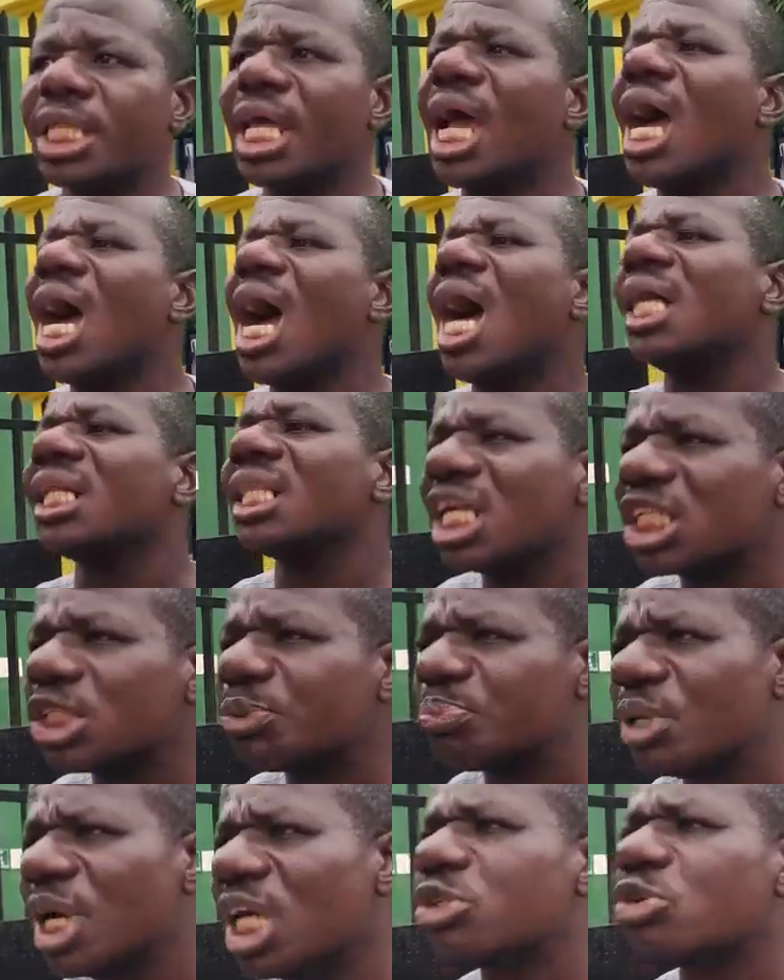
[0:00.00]
They are
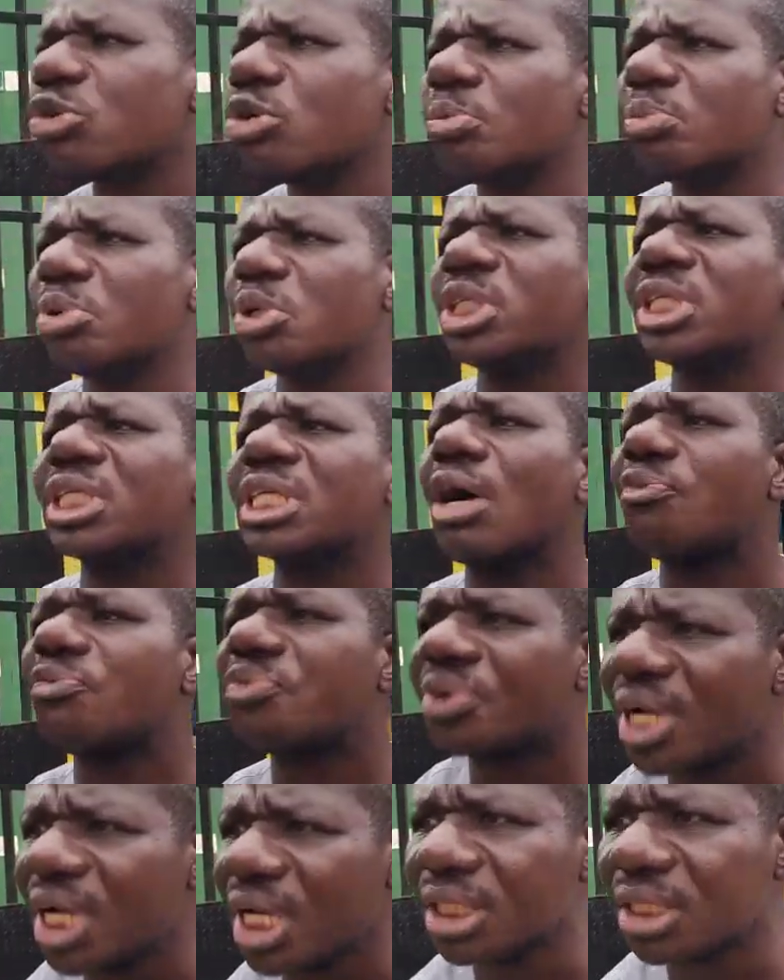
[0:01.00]
desperate. Tinubu is
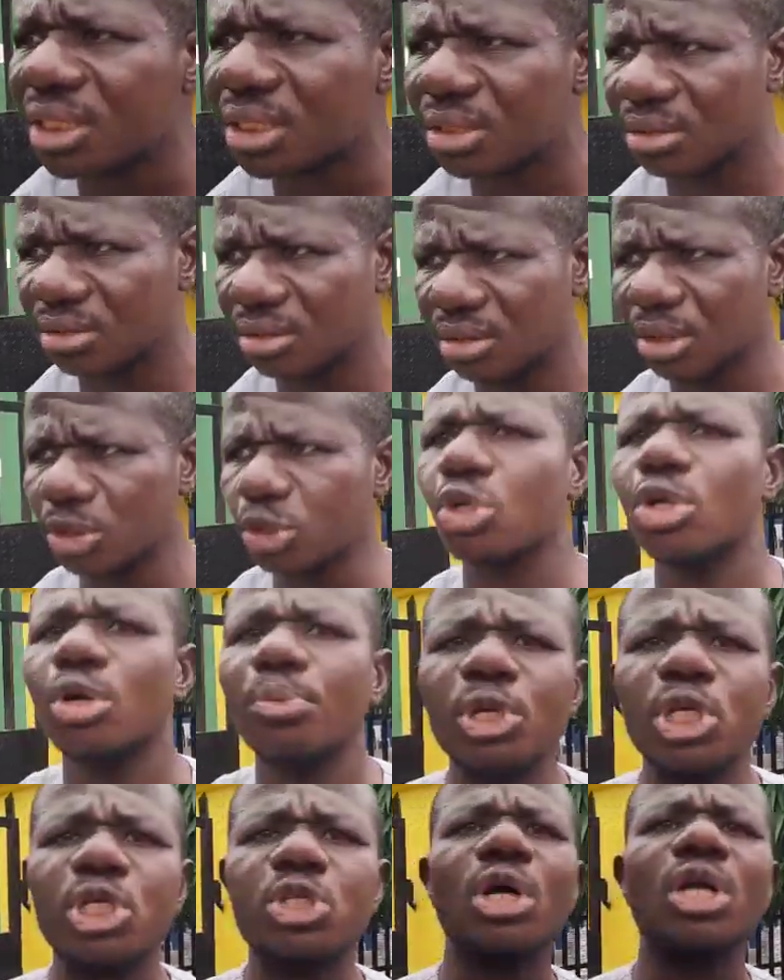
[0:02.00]
afraid.
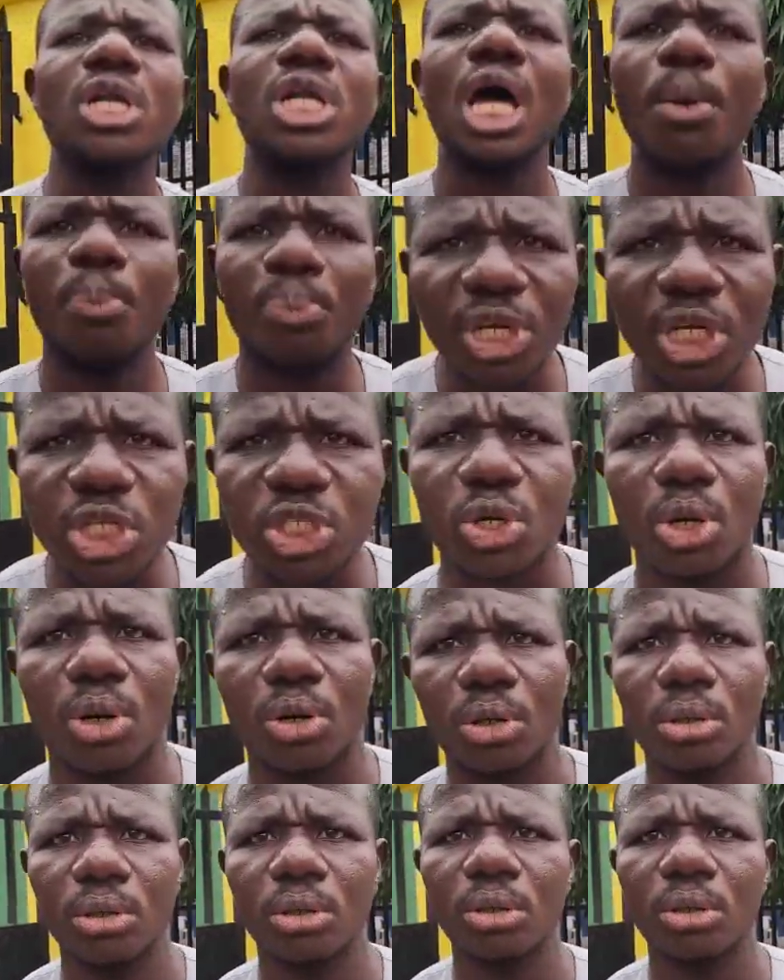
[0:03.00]
Tinubu is under pressure.